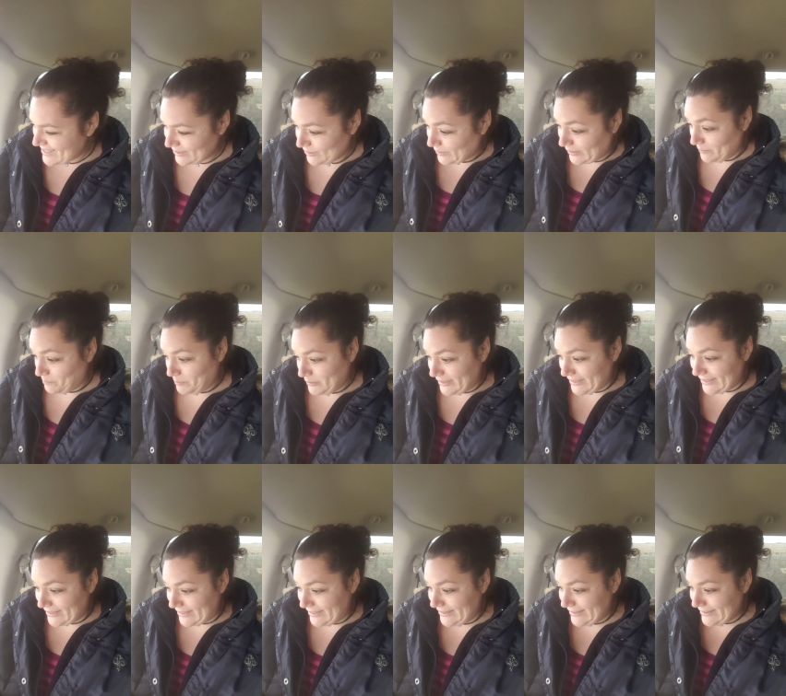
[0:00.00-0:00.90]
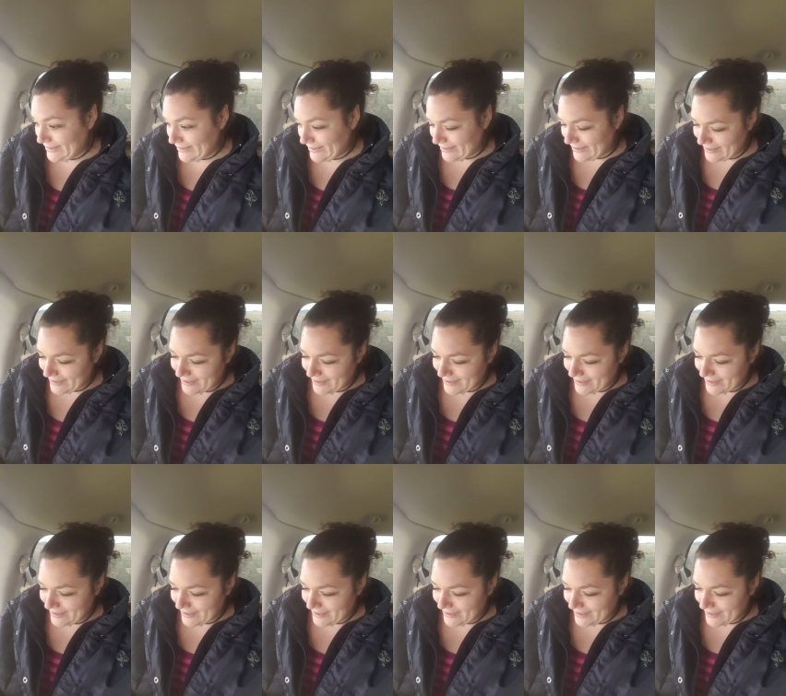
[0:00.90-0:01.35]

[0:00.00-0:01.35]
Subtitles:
You get back here.